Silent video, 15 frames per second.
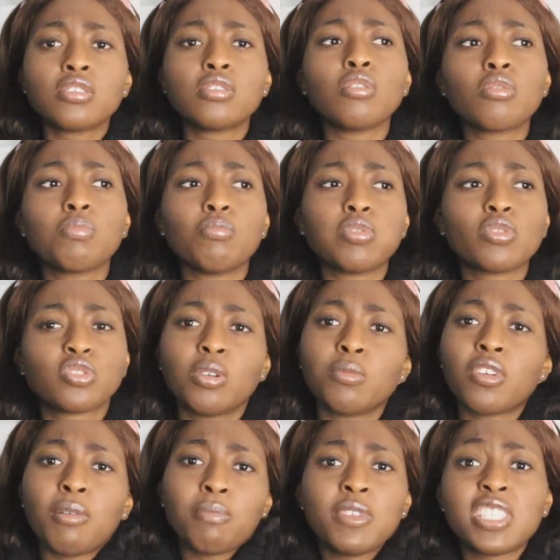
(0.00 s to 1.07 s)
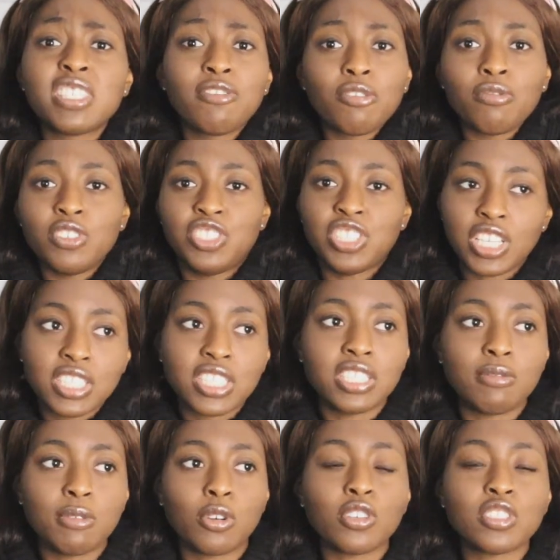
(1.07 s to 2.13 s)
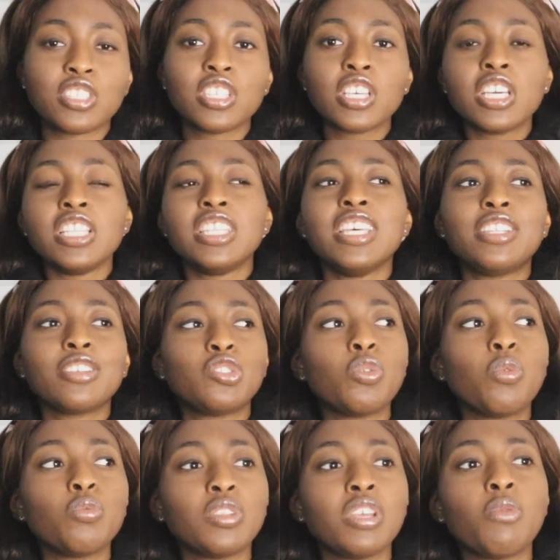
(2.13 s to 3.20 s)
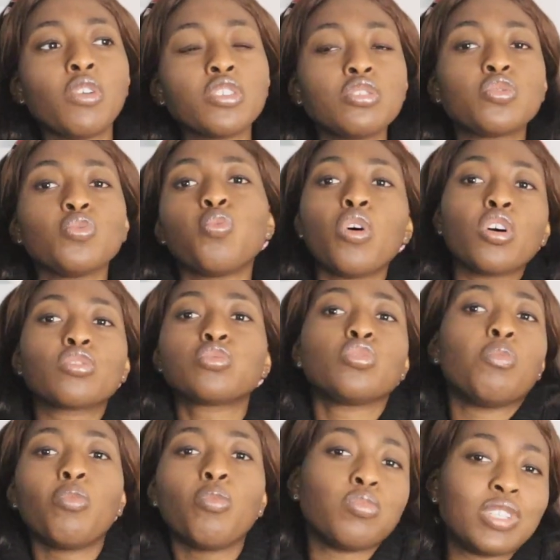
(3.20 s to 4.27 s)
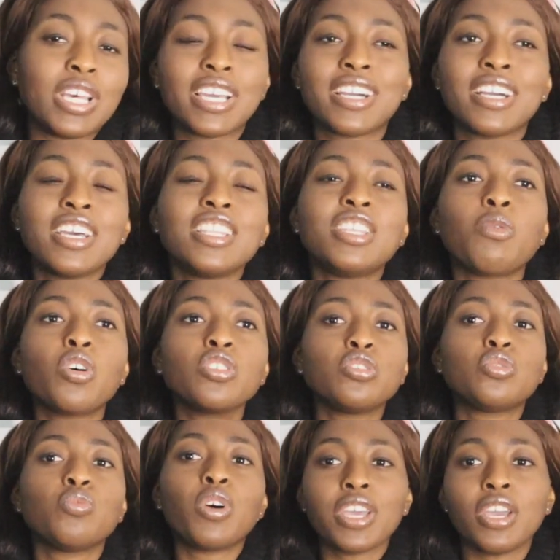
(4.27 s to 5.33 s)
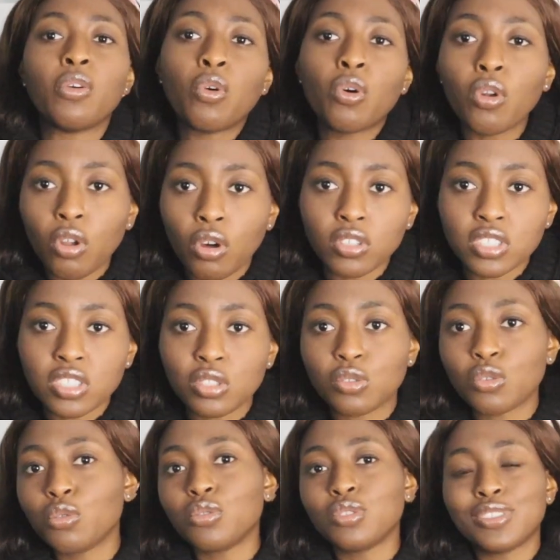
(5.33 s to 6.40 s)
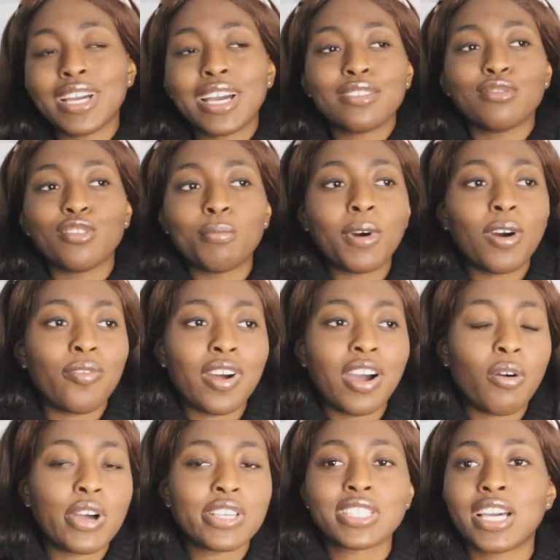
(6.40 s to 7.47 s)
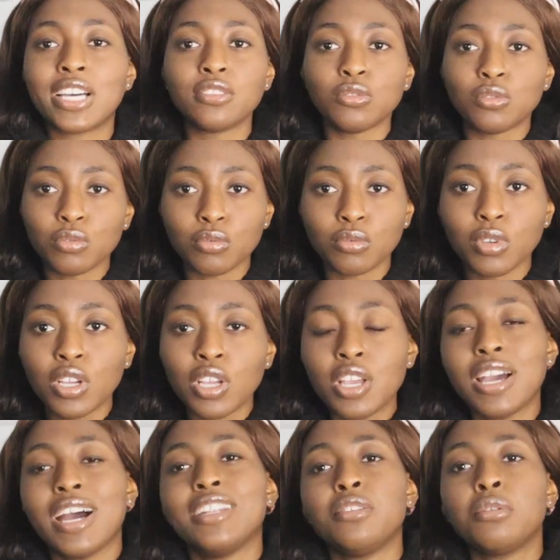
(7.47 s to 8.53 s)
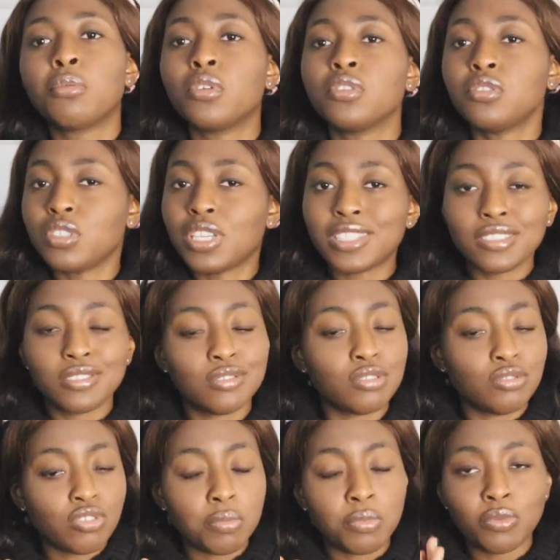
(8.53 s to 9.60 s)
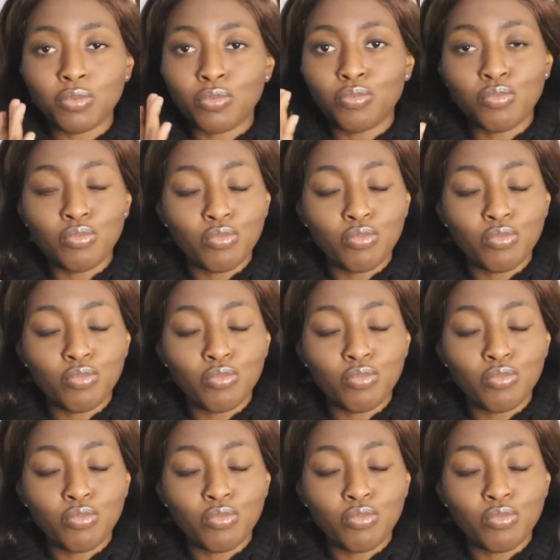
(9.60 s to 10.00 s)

So some companies even reject it because they want you to work so much, like they want you to work a whole lot, so that number of hours can't do, and they don't want to get into trouble